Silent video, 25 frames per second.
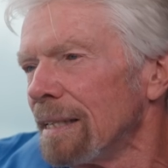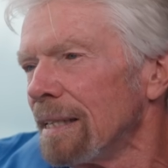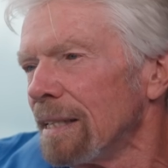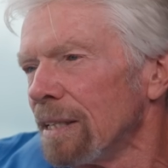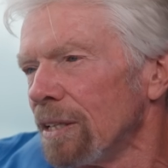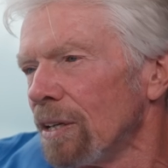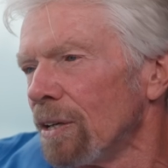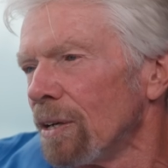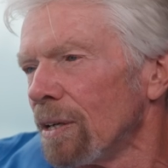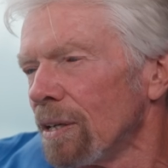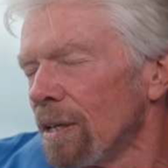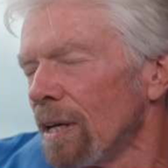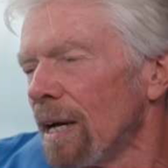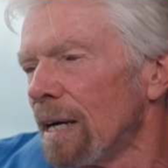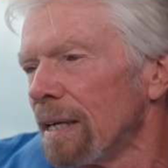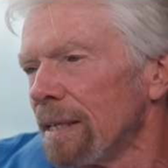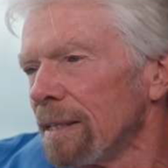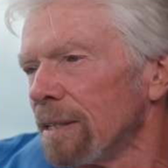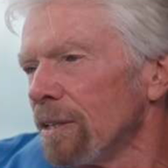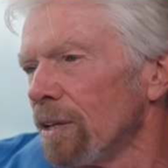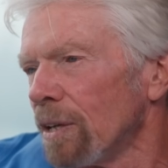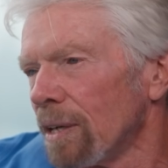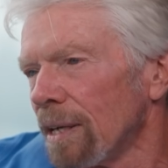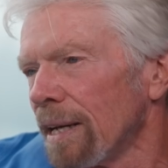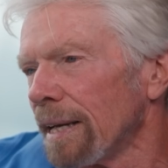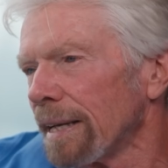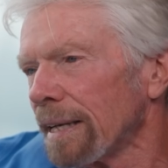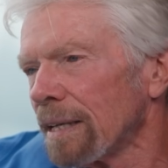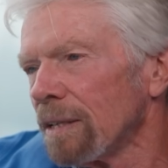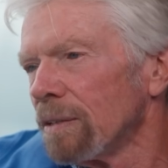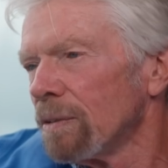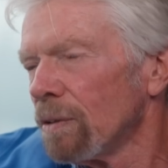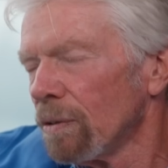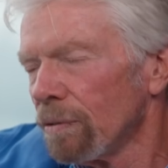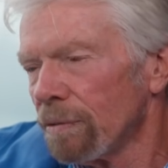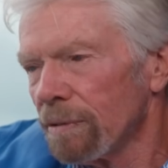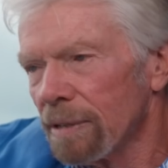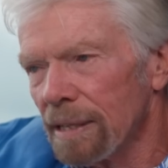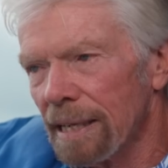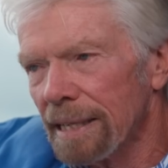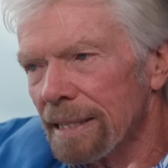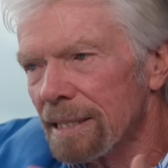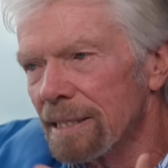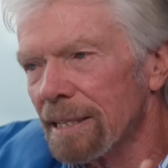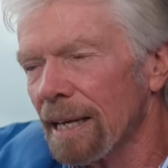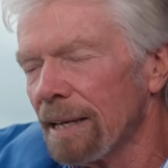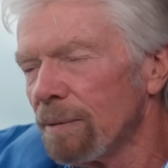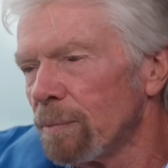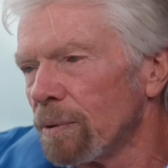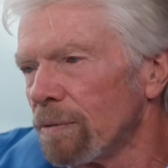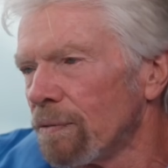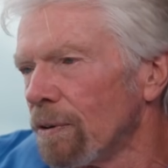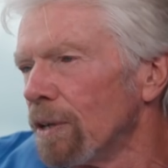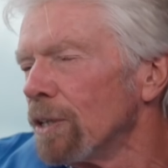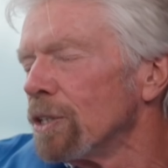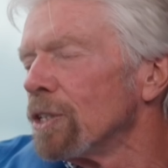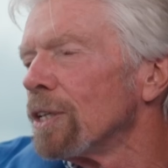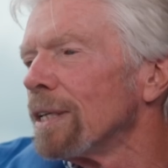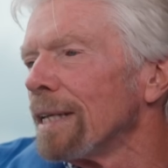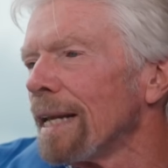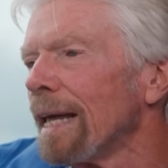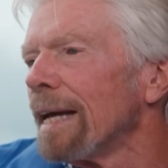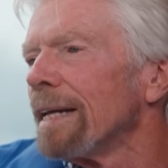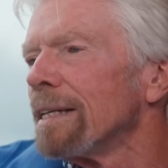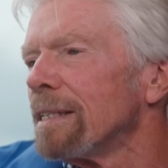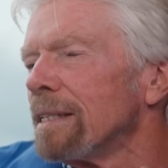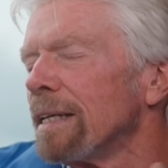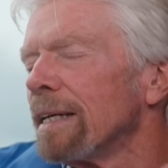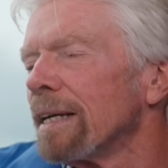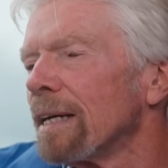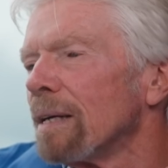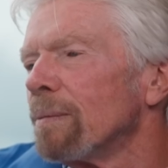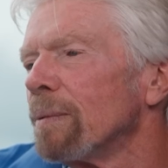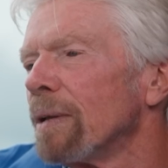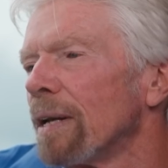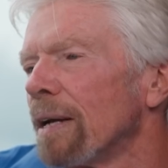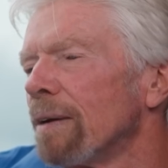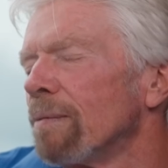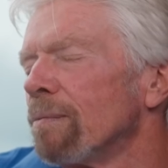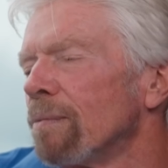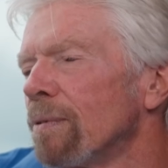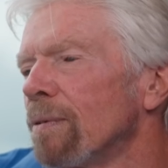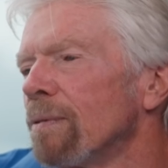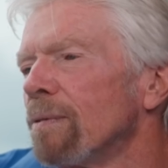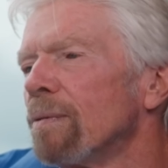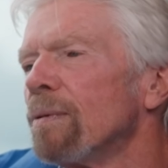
you, you know, like on, let's say with Virgin Atlantic, I mean, I've,